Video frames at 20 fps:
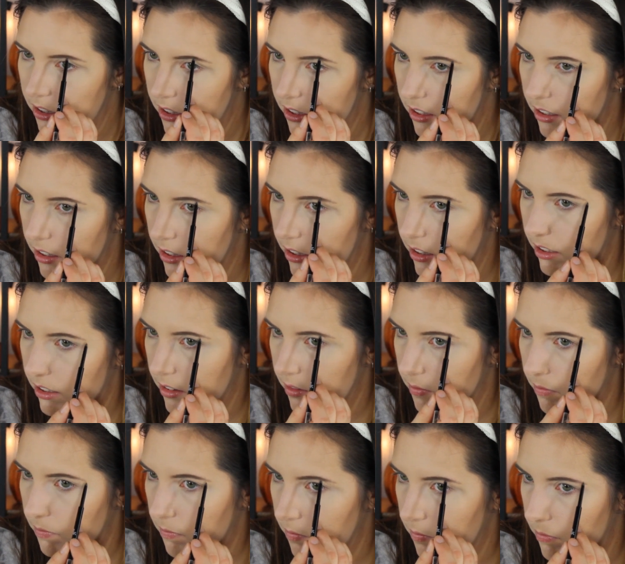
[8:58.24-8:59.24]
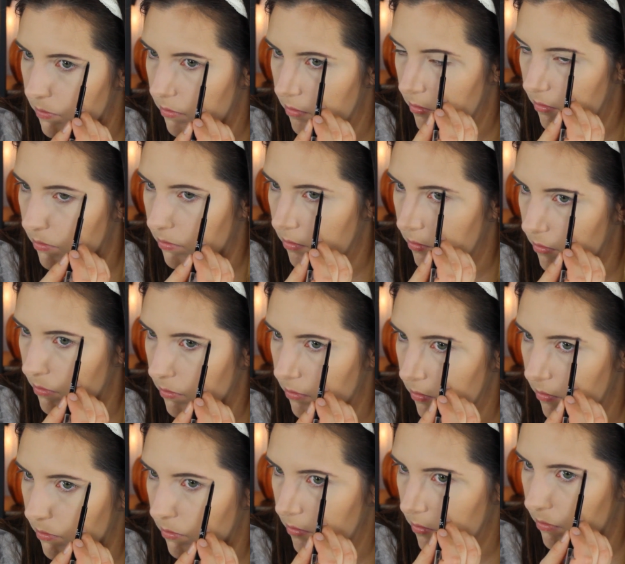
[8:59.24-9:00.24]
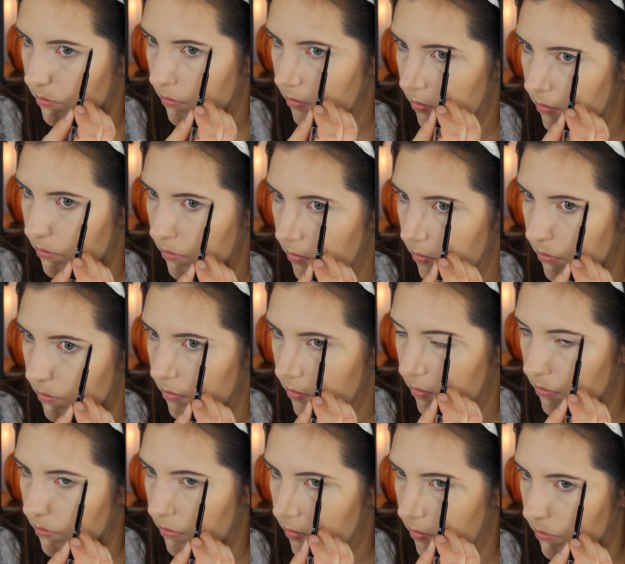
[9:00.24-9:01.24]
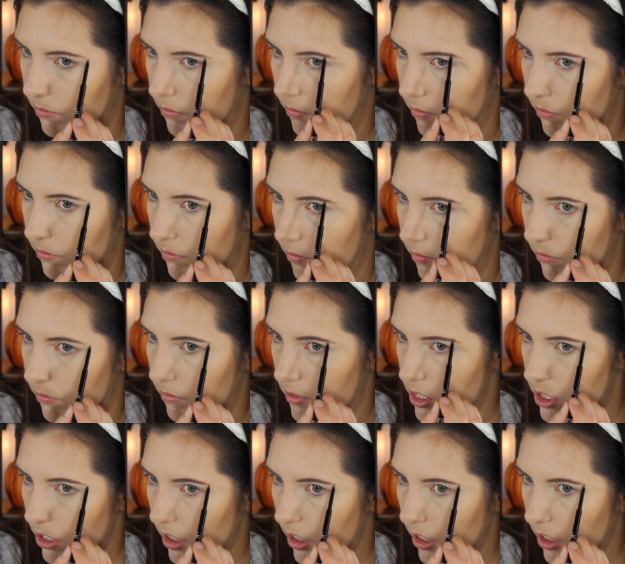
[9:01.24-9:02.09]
probably my first relationship was probably 2012.